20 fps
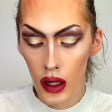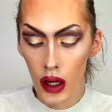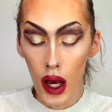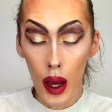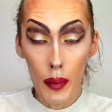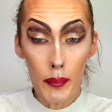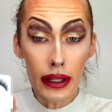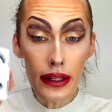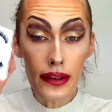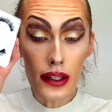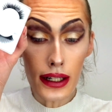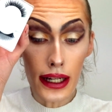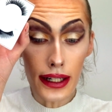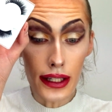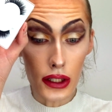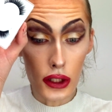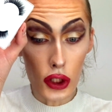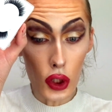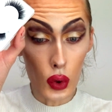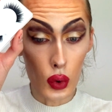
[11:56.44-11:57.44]
I mean, they're kind
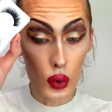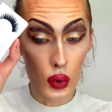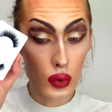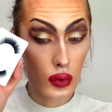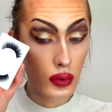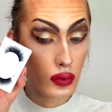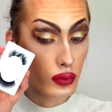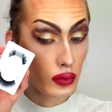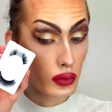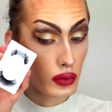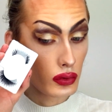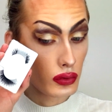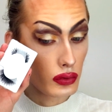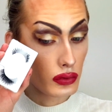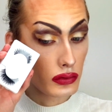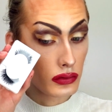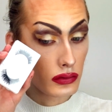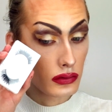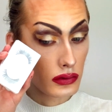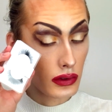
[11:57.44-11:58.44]
of cute.
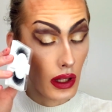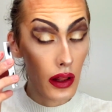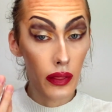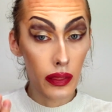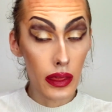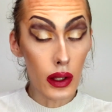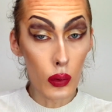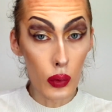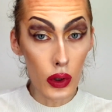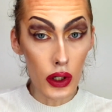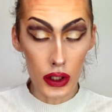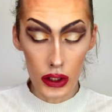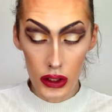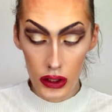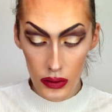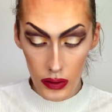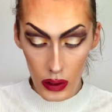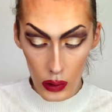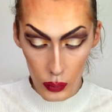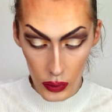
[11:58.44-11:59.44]
They'll work,
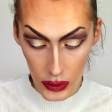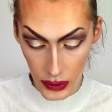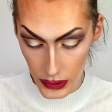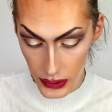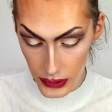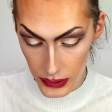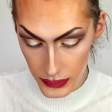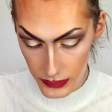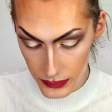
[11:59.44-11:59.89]
they'll work.